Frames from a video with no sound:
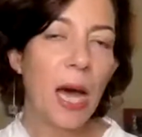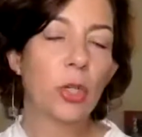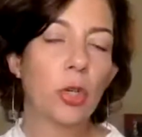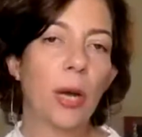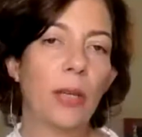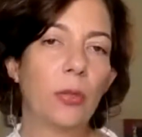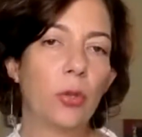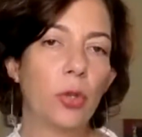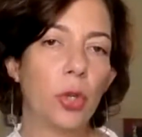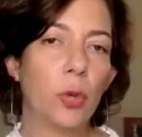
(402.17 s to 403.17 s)
I tried
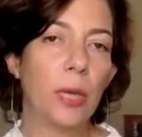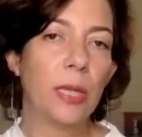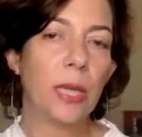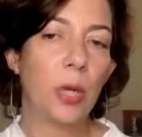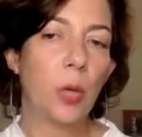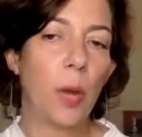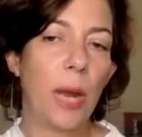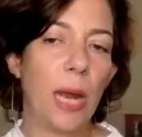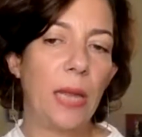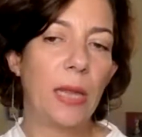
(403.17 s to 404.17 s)
to do it in a
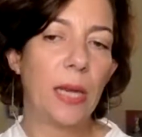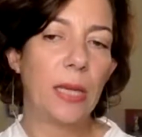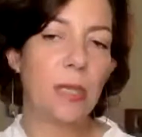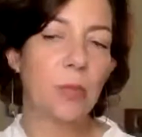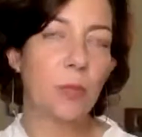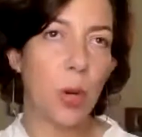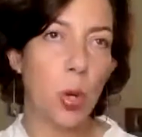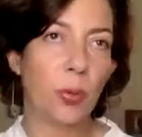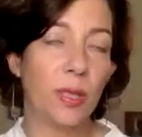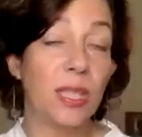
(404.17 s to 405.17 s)
way that is
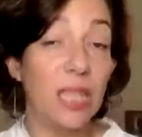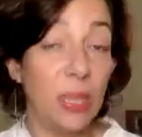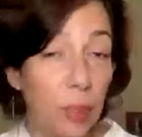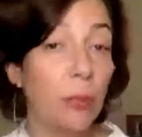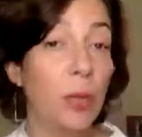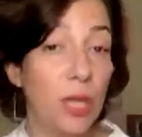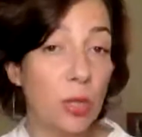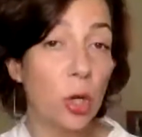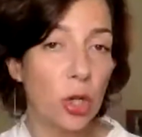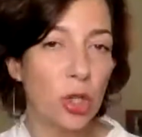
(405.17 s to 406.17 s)
both deeply
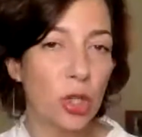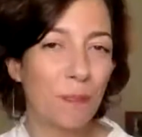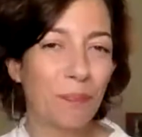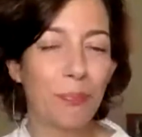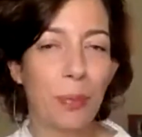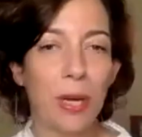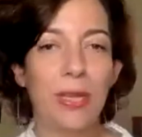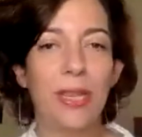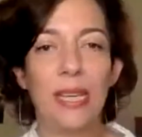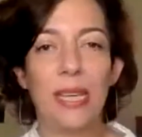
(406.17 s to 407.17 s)
researched, but